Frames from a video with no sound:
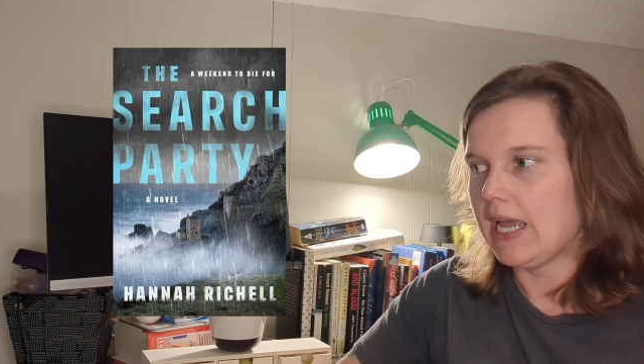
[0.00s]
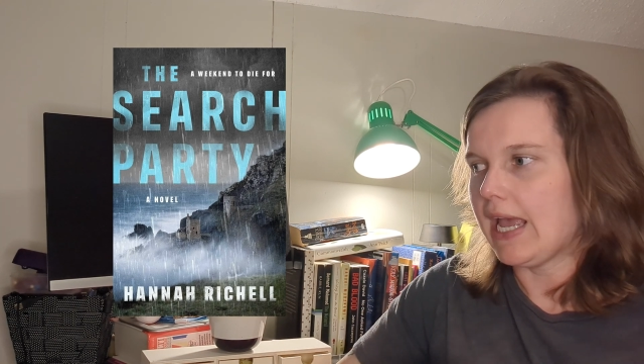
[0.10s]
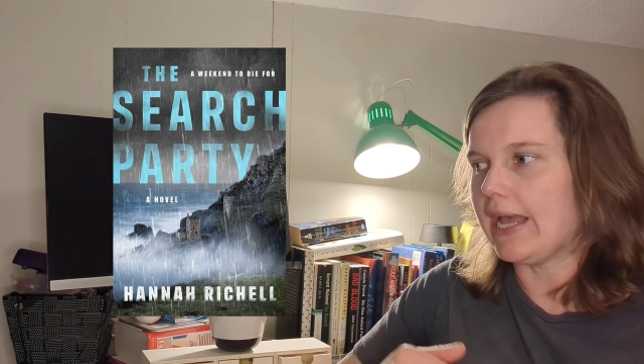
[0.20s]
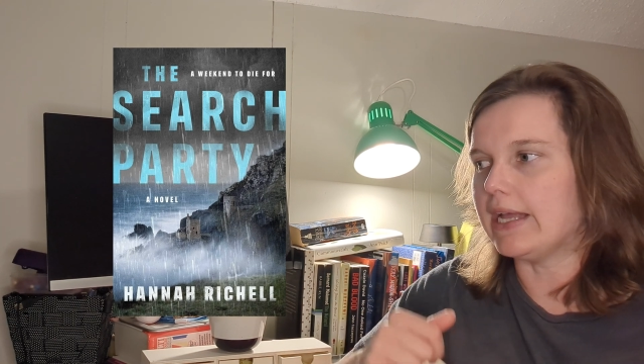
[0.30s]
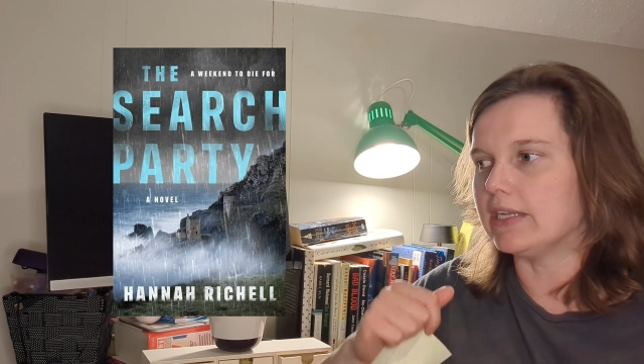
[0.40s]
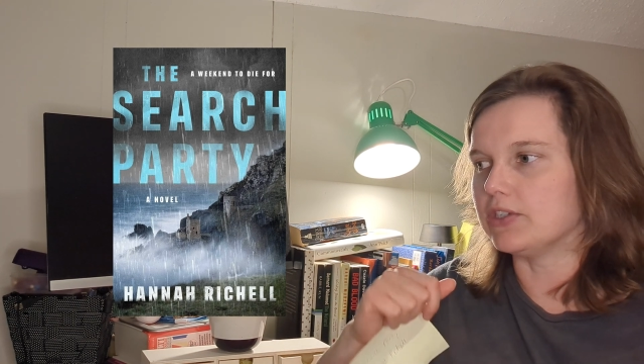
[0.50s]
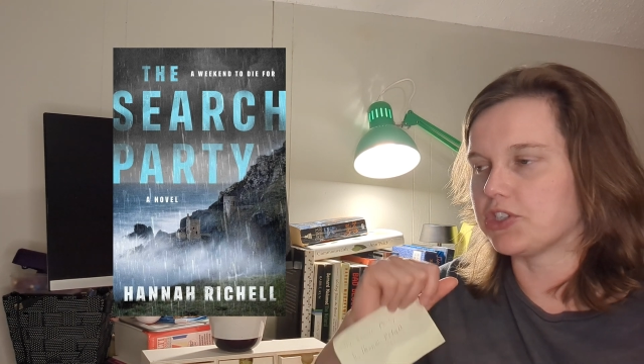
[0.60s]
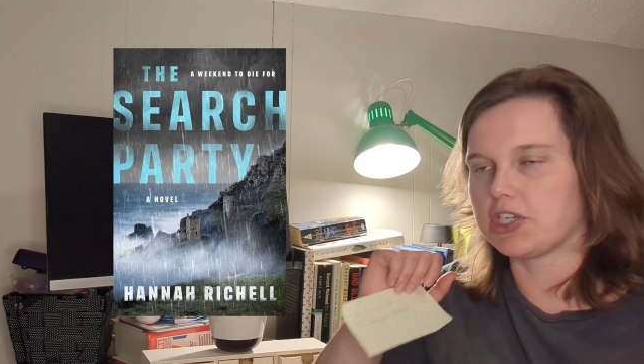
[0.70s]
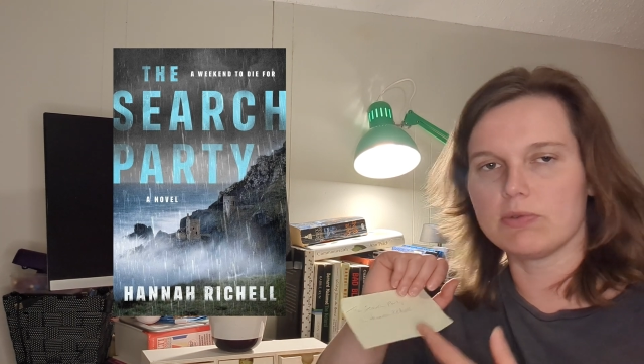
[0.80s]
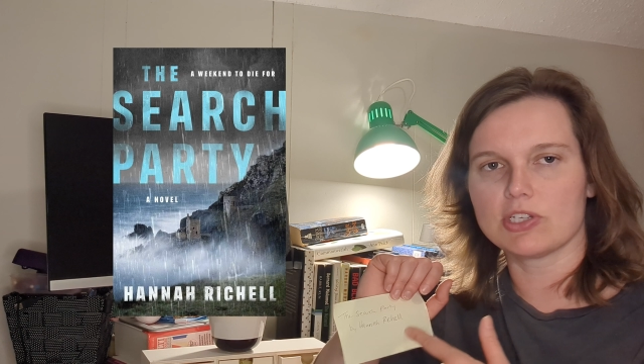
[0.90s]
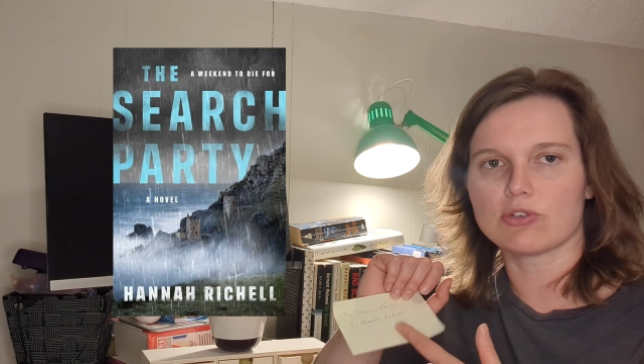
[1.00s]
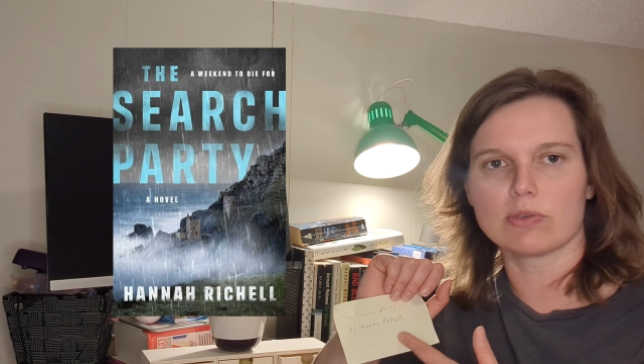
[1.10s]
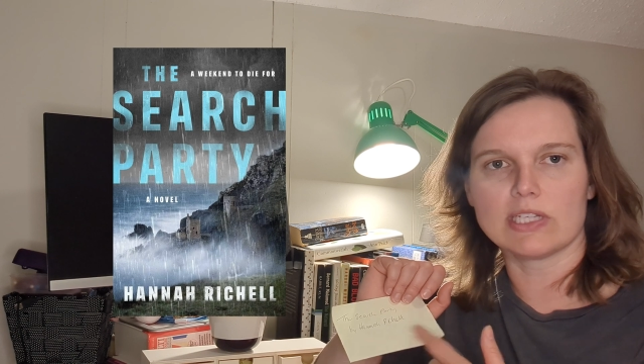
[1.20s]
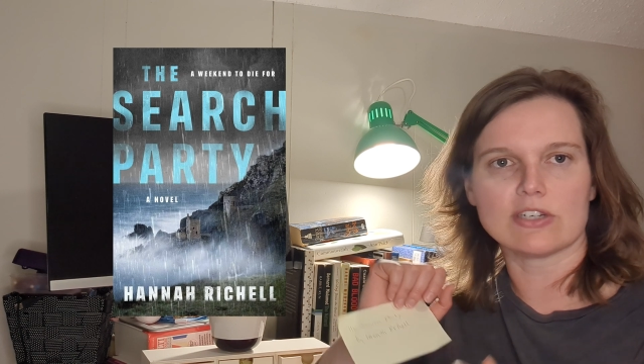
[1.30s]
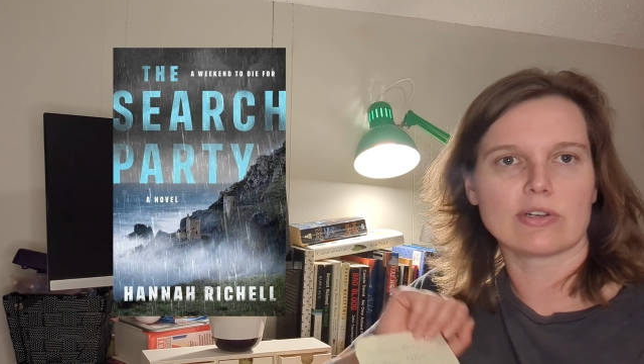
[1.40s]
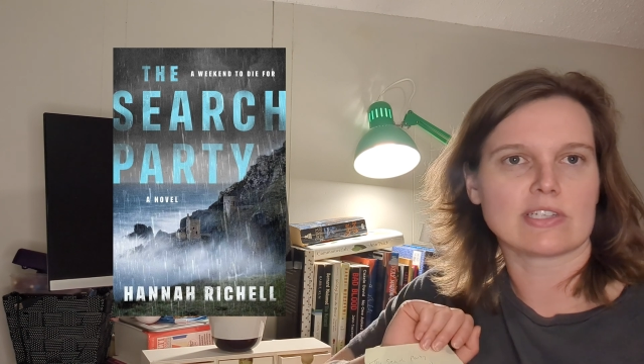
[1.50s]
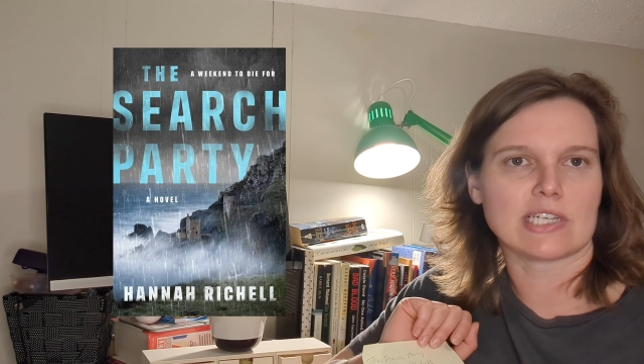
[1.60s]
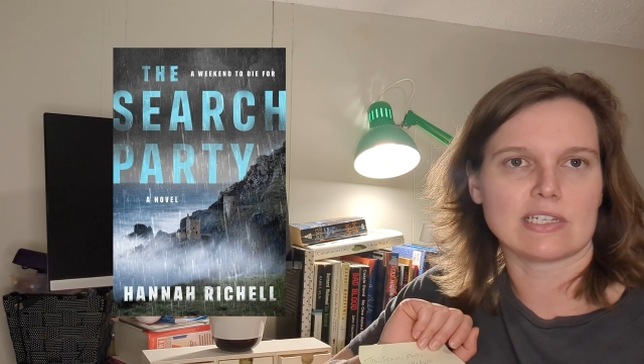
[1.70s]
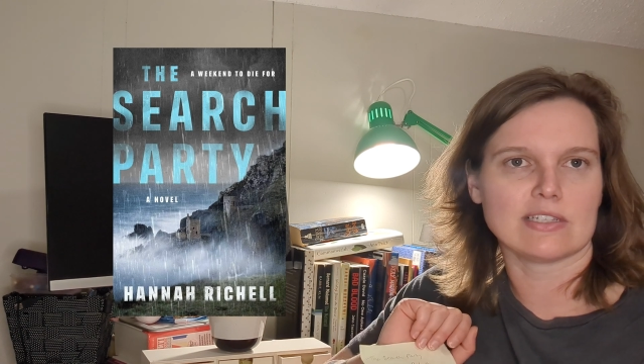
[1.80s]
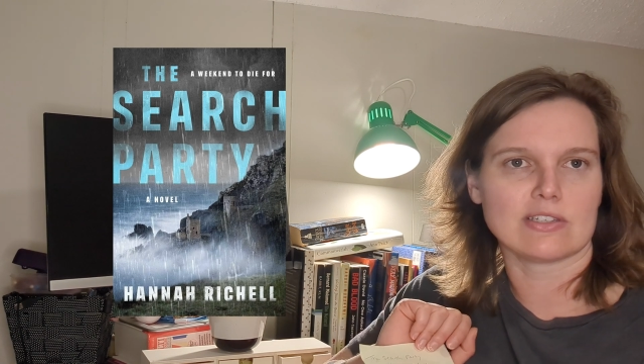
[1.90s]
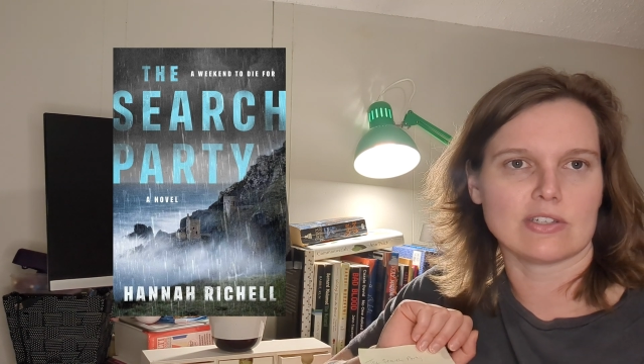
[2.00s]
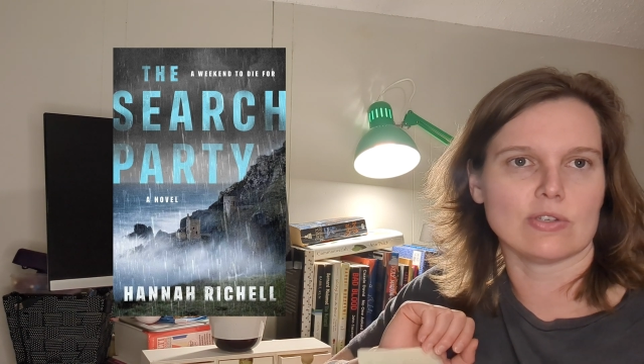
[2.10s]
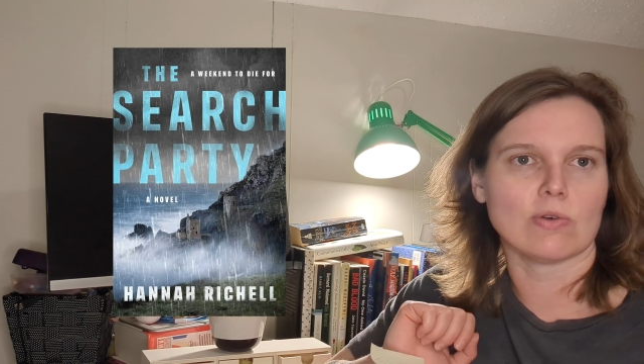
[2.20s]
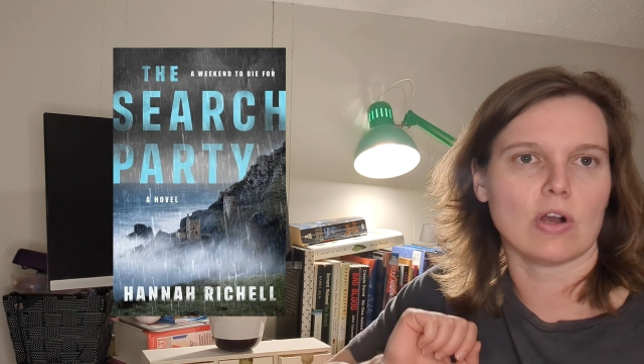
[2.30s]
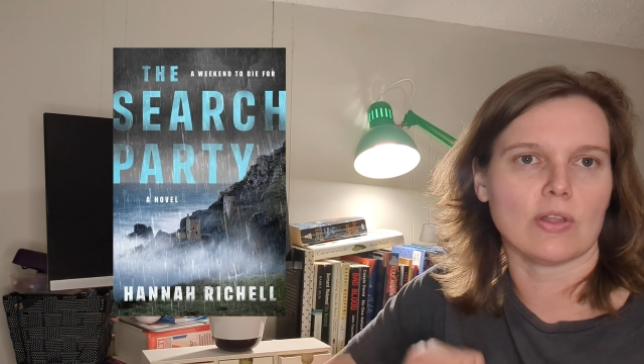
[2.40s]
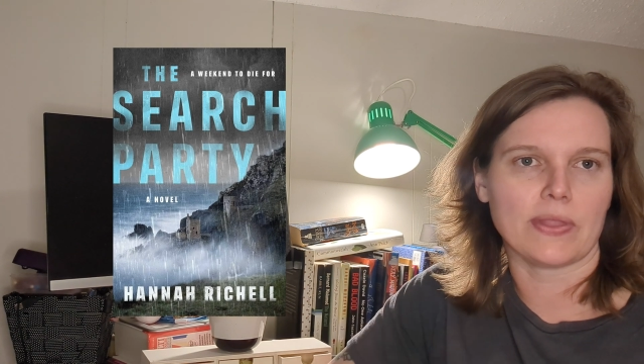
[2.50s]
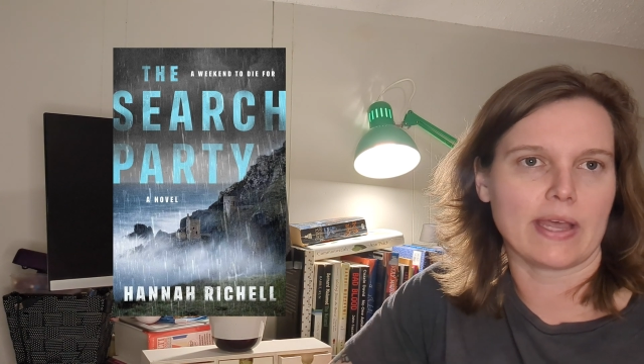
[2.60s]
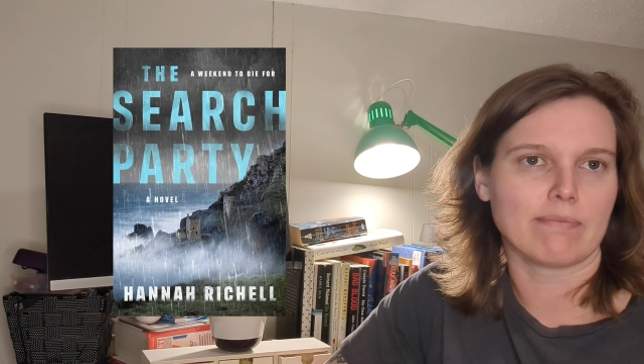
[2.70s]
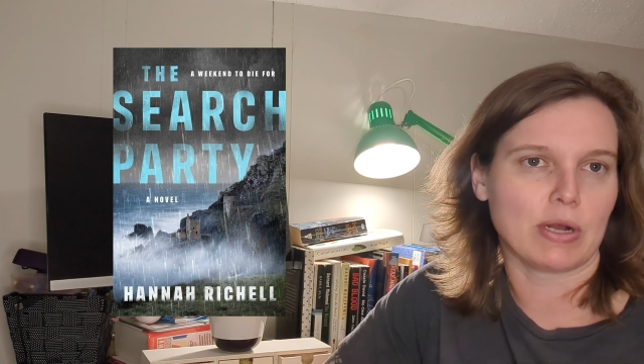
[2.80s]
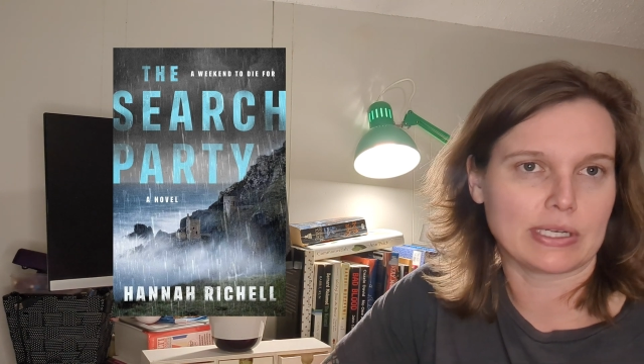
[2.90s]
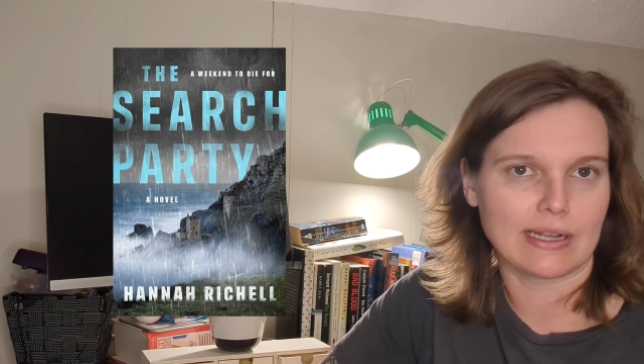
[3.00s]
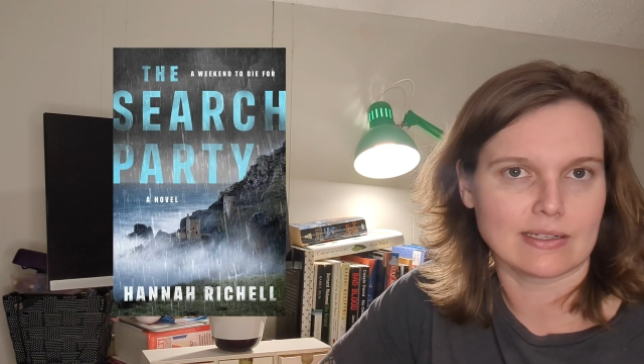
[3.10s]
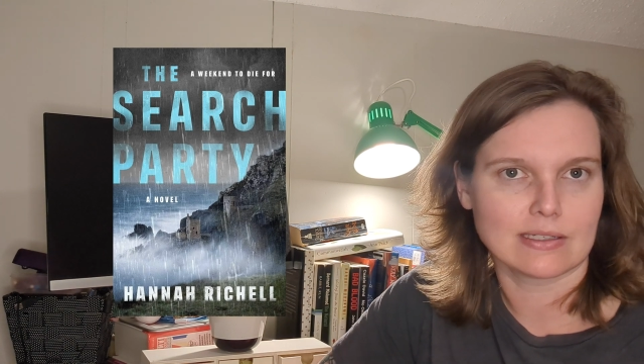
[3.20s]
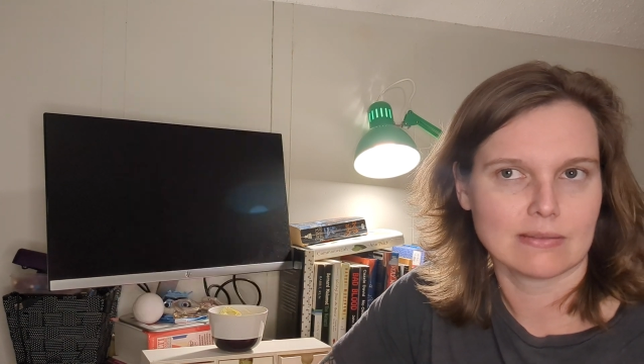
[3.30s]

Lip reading: And she was just really interesting to listen to on that podcast.